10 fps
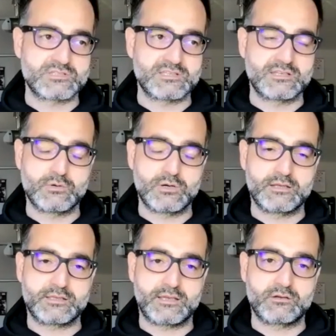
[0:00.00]

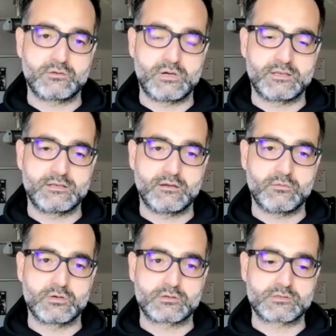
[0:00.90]
citywide, countywide
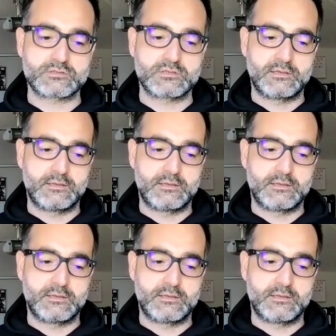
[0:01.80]
networks,